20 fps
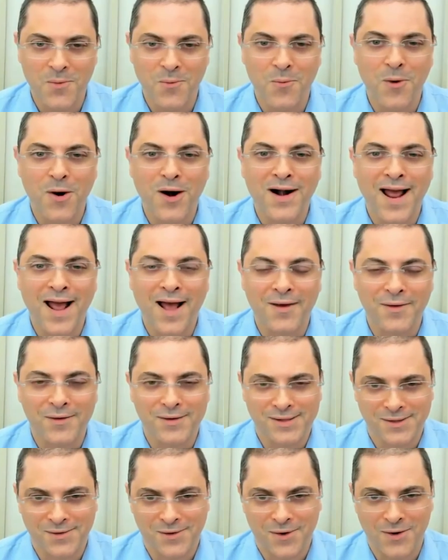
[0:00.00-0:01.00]
What
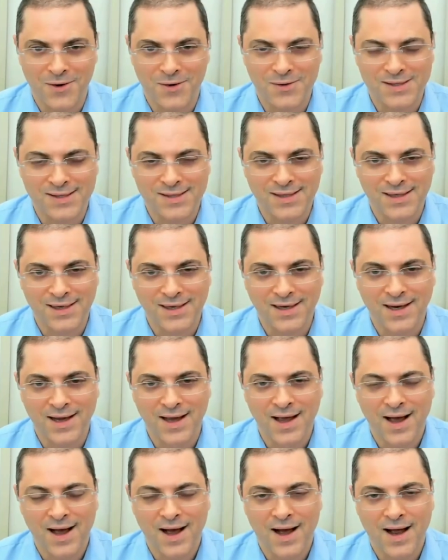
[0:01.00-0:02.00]
else are you seeing
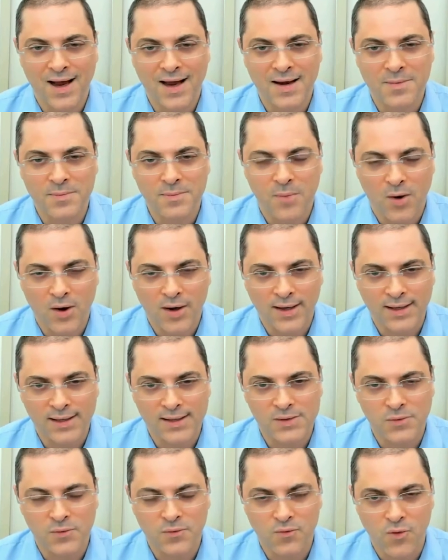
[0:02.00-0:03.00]
in
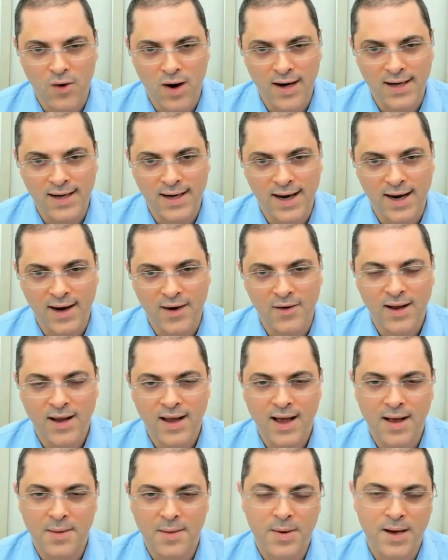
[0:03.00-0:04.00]
markets right now?
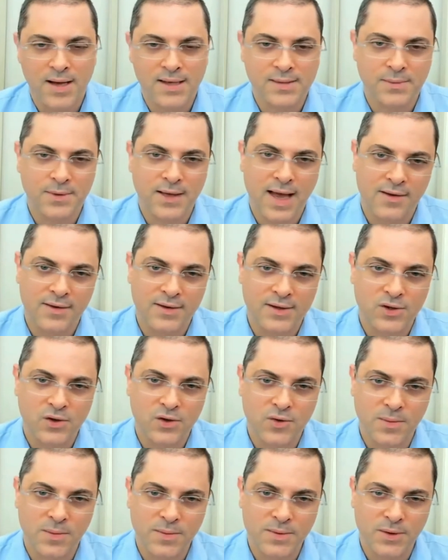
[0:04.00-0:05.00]
Possibly, how does
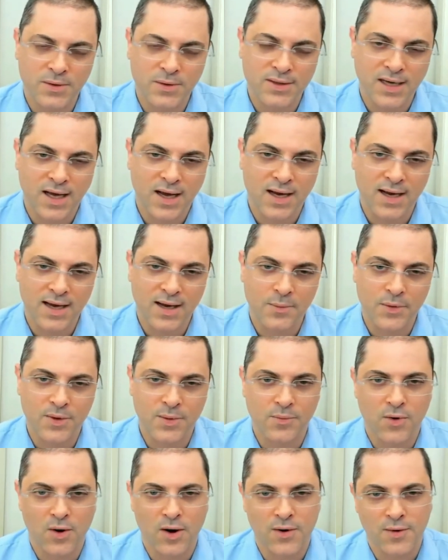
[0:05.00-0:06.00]
crypto tie in with the
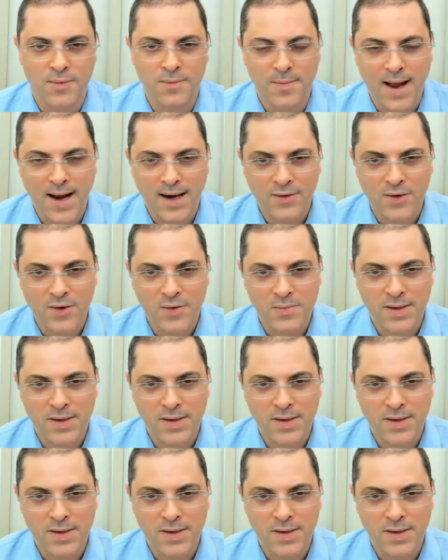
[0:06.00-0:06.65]
broader macro